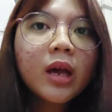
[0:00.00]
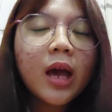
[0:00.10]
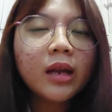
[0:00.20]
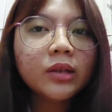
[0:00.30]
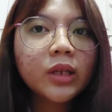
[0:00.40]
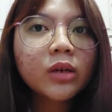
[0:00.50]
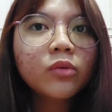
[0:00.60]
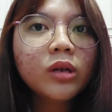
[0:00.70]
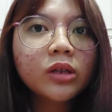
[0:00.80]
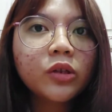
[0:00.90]
And the second
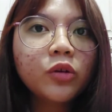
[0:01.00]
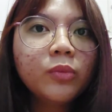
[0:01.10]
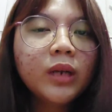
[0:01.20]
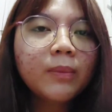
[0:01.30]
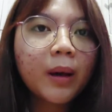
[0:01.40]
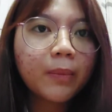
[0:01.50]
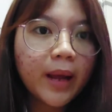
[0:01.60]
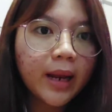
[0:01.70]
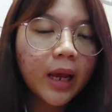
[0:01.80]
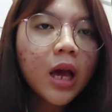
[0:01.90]
one is human impact
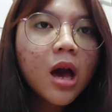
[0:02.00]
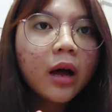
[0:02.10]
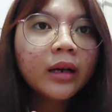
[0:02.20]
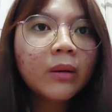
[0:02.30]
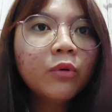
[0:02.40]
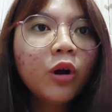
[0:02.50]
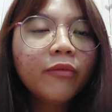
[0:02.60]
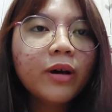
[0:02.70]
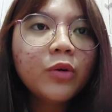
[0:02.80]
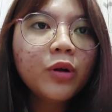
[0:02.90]
planning. A number
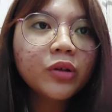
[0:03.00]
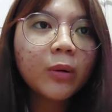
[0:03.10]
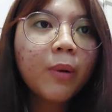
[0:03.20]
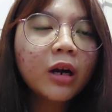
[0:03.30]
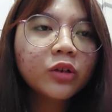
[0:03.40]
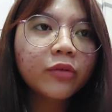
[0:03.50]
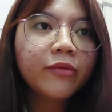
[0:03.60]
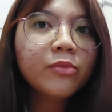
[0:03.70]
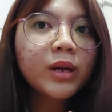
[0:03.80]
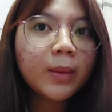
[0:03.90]
of areas are part of
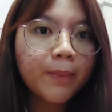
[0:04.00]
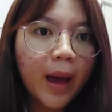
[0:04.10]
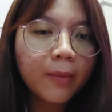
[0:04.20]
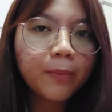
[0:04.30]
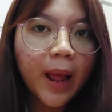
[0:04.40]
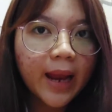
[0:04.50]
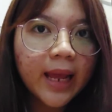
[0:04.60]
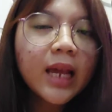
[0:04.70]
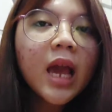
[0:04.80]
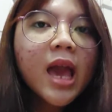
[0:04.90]
human impact
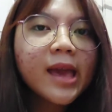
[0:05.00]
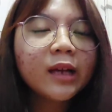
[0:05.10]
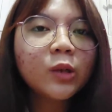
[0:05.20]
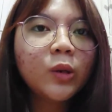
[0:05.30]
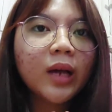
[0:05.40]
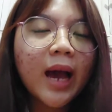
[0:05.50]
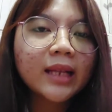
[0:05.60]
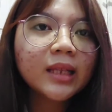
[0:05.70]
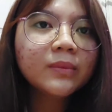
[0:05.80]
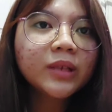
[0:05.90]
planning, including
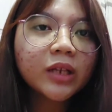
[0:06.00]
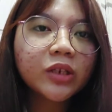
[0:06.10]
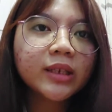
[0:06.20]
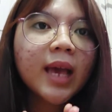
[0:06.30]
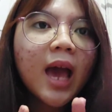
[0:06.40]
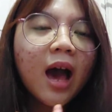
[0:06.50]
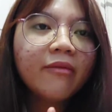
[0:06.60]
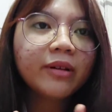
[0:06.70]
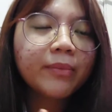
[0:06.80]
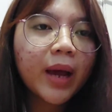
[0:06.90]
items such as
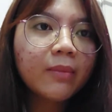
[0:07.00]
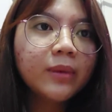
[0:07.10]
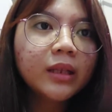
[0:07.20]
having backup